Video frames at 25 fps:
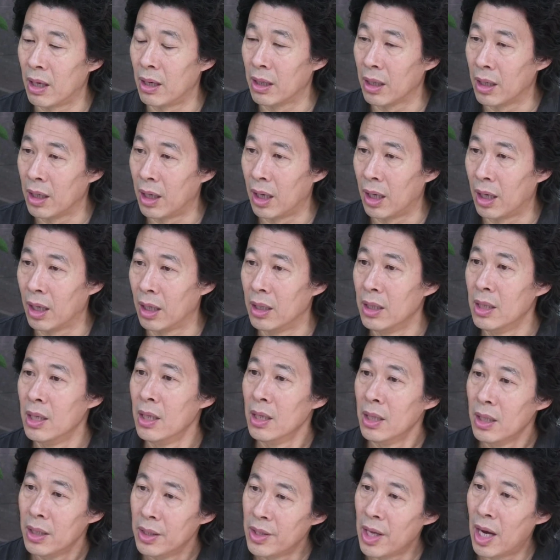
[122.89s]
Hong Kong,
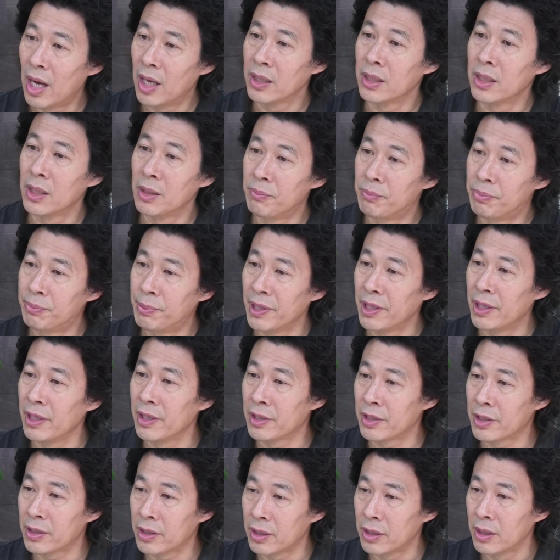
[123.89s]
not the
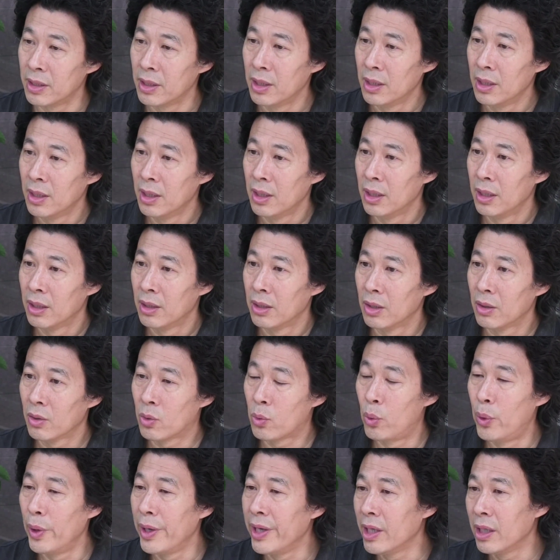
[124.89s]
British
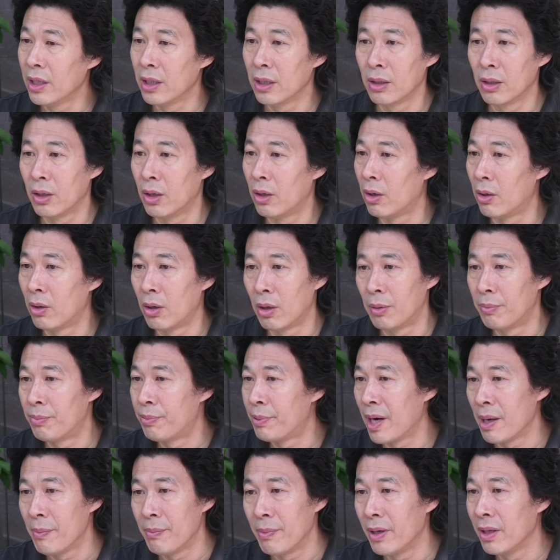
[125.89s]
queen or
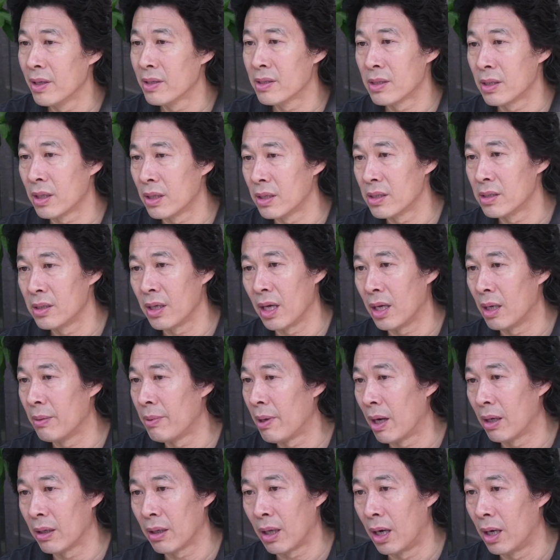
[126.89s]
prime minister said
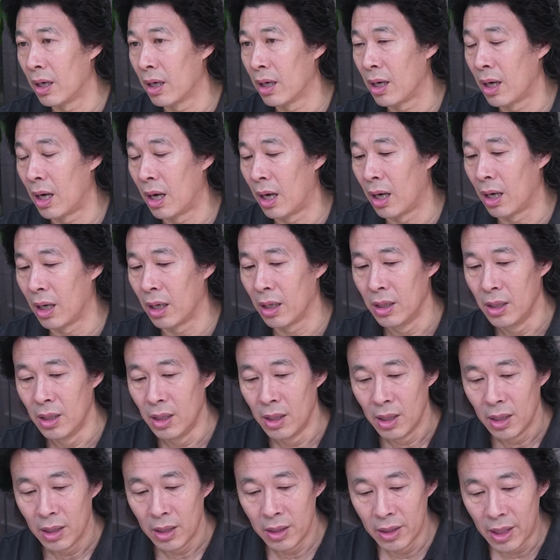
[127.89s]
about Hong Kong,
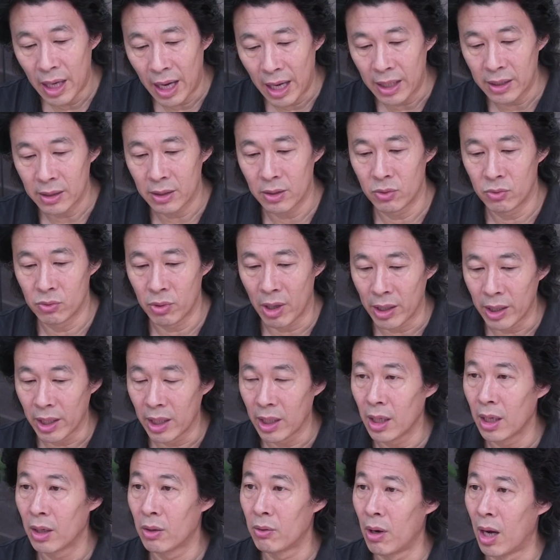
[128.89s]
not
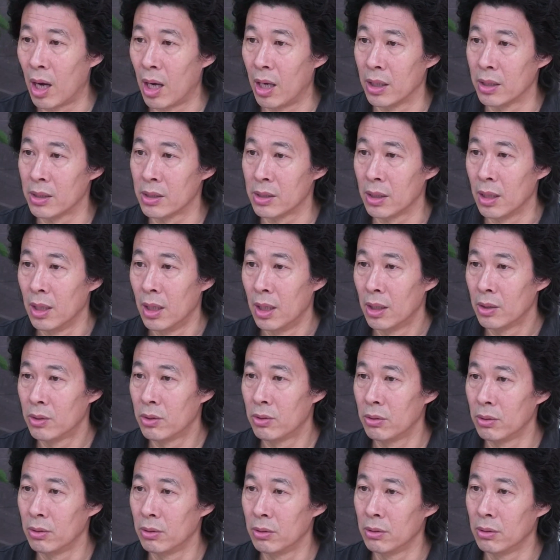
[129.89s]
running around
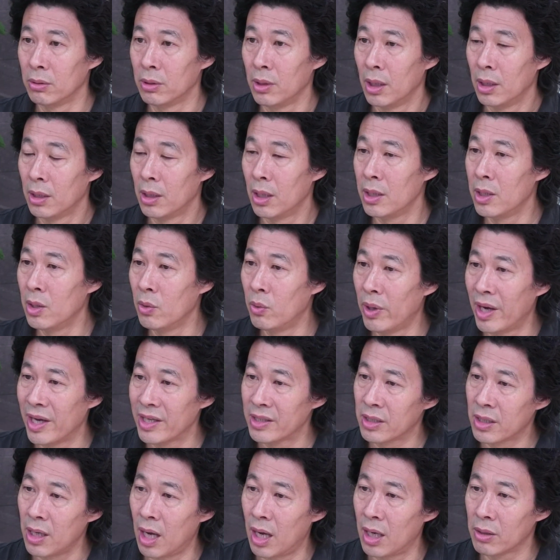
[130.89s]
to the
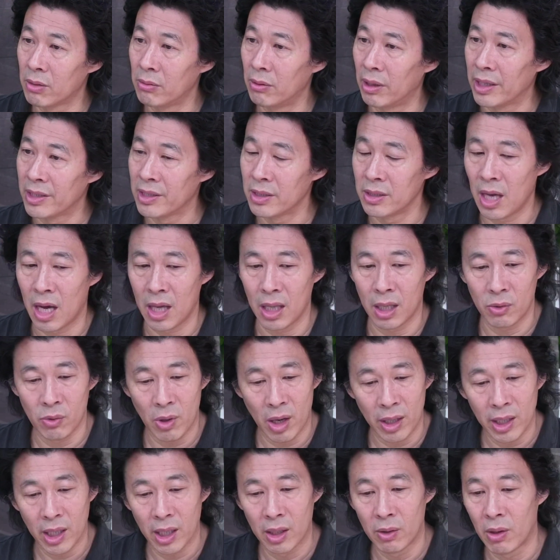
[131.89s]
US Congress, not
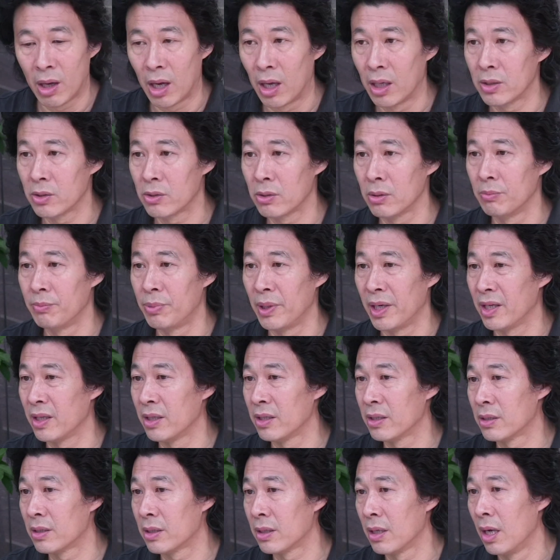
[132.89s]
running around to
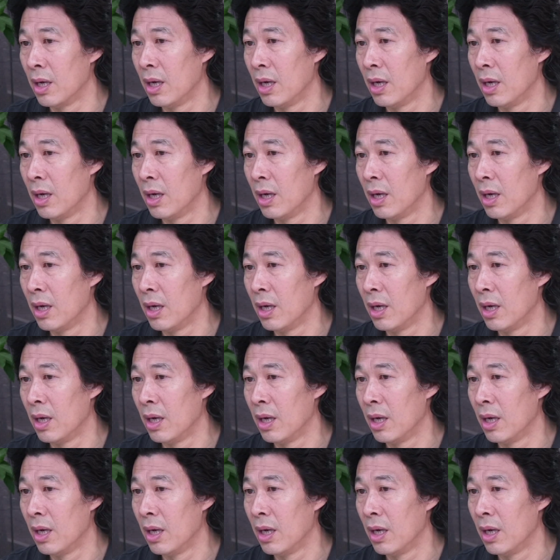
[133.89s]
British